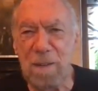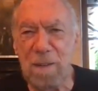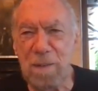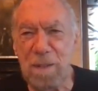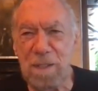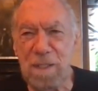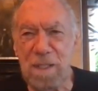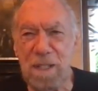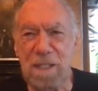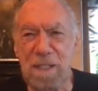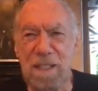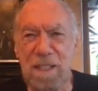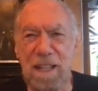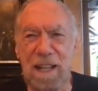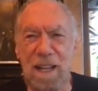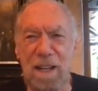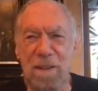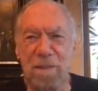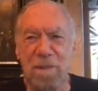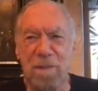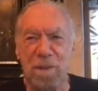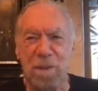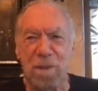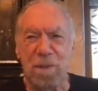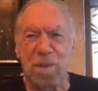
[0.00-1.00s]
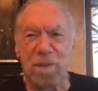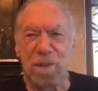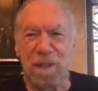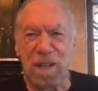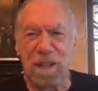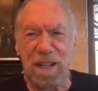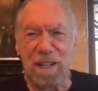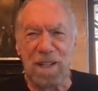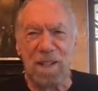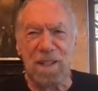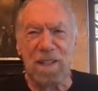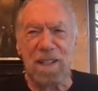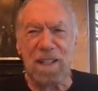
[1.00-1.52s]
Is this guy for
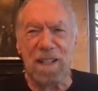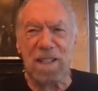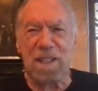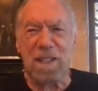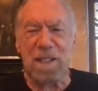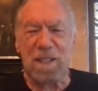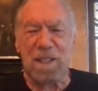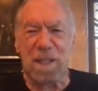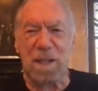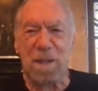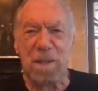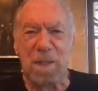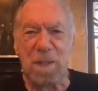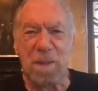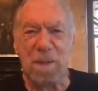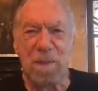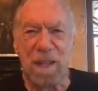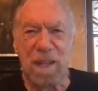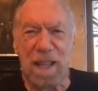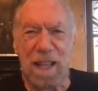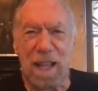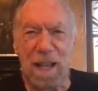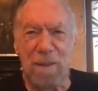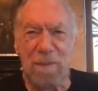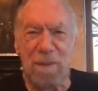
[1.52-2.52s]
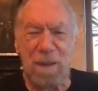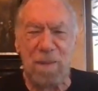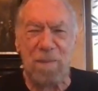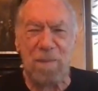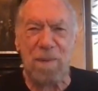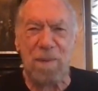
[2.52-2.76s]
real? He just seems to be happy and